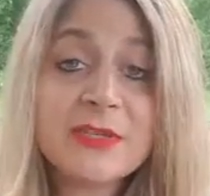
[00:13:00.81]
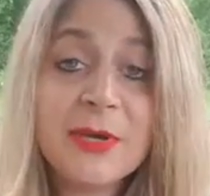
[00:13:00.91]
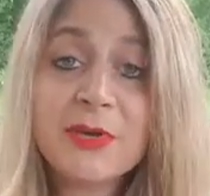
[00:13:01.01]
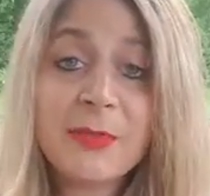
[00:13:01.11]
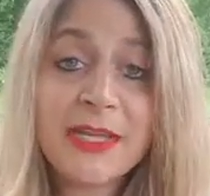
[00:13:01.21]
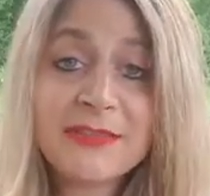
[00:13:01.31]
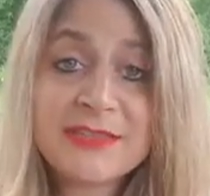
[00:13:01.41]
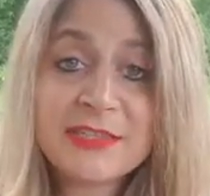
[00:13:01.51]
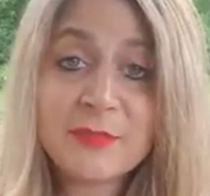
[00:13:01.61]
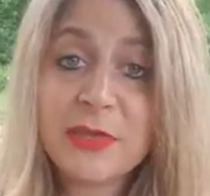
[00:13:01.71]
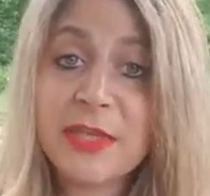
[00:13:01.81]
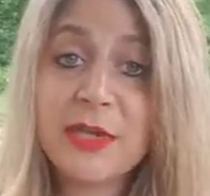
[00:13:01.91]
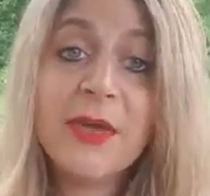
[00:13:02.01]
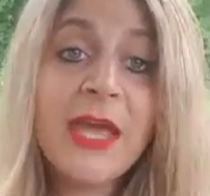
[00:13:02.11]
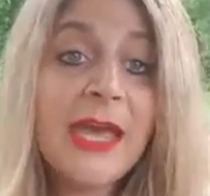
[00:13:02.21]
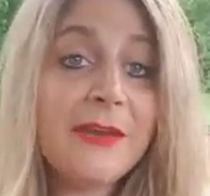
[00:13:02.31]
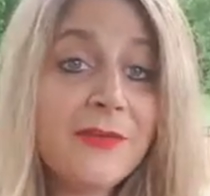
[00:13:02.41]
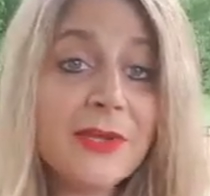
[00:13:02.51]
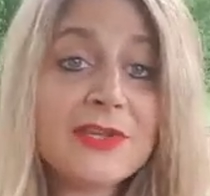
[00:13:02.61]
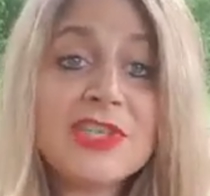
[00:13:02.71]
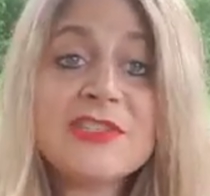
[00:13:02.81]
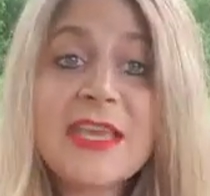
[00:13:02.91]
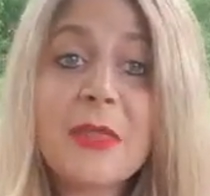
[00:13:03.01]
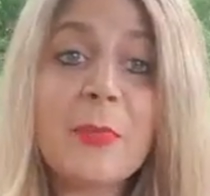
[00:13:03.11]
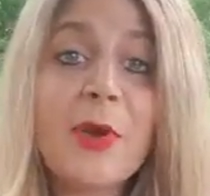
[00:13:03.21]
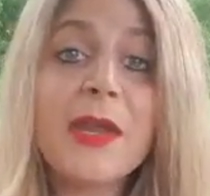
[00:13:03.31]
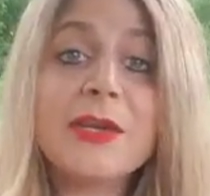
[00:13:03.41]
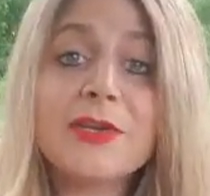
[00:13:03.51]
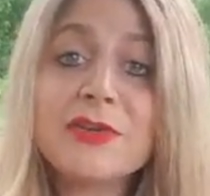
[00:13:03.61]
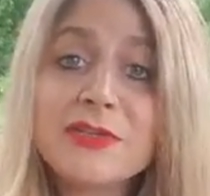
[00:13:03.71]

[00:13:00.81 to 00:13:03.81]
to build a business with you? If you could just sell a product or a